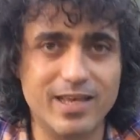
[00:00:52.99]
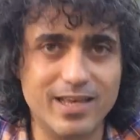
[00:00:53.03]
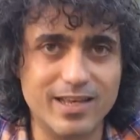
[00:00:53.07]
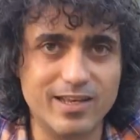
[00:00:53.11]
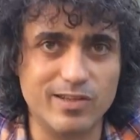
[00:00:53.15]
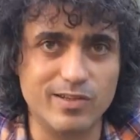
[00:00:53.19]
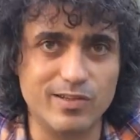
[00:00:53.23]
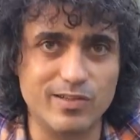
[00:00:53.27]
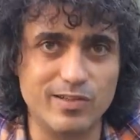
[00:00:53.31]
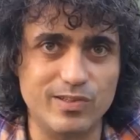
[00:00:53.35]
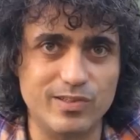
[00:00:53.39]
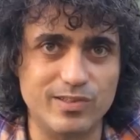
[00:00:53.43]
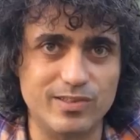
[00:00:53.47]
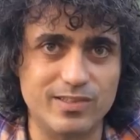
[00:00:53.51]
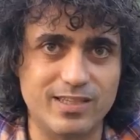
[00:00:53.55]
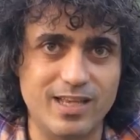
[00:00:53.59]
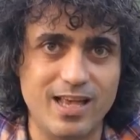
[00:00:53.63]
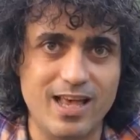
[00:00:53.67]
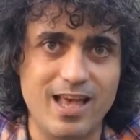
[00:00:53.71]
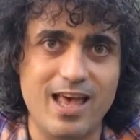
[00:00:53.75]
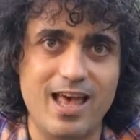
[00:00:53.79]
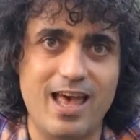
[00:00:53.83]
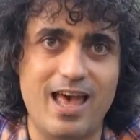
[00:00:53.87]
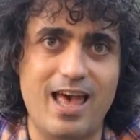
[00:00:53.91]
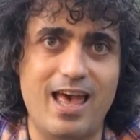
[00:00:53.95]
pickles,
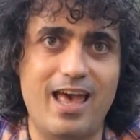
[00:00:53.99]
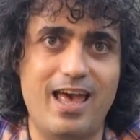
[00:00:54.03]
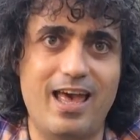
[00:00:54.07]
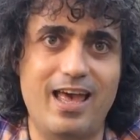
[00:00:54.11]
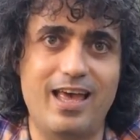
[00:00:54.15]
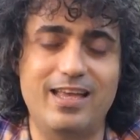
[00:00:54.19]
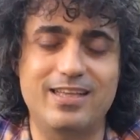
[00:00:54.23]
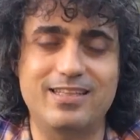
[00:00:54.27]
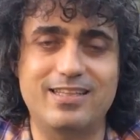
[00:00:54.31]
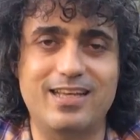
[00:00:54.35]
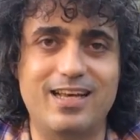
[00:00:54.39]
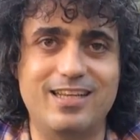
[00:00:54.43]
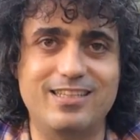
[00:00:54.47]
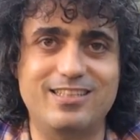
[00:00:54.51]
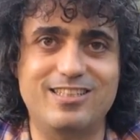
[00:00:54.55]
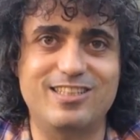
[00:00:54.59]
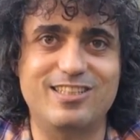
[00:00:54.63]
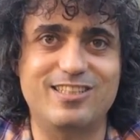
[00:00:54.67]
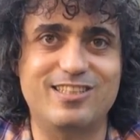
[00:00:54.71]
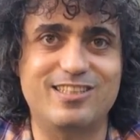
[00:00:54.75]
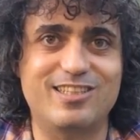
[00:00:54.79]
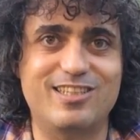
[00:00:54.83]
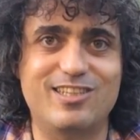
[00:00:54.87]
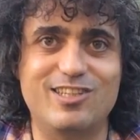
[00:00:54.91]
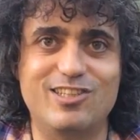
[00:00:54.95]
and I
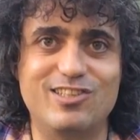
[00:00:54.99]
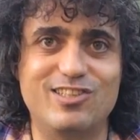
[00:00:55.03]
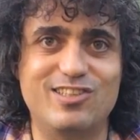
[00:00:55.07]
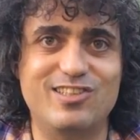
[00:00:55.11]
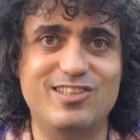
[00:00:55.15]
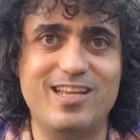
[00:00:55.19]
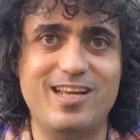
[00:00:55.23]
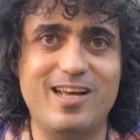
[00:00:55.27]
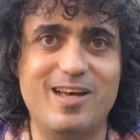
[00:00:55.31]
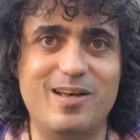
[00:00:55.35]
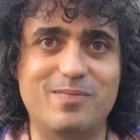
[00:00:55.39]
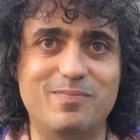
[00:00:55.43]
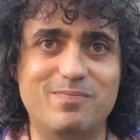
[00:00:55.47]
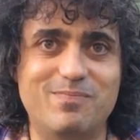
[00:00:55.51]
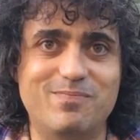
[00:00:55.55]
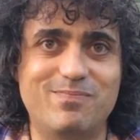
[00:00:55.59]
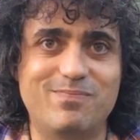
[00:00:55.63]
just couldn't stop.